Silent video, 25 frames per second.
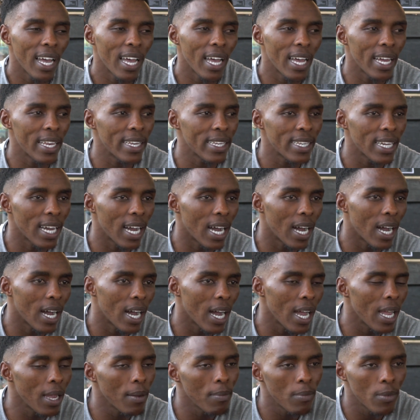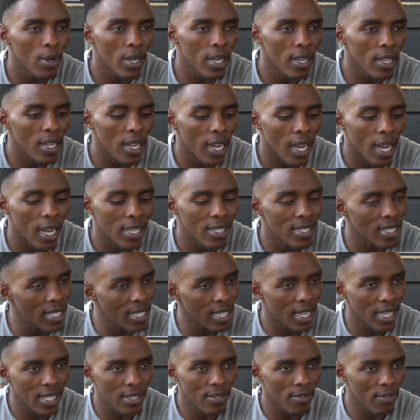And I am not a
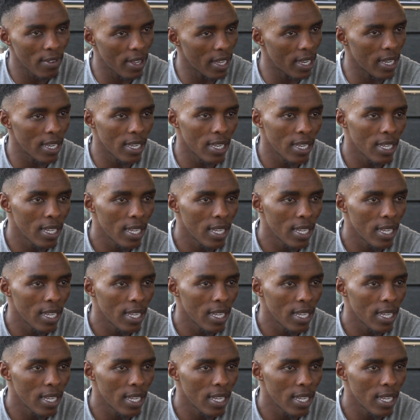Azinga's fan.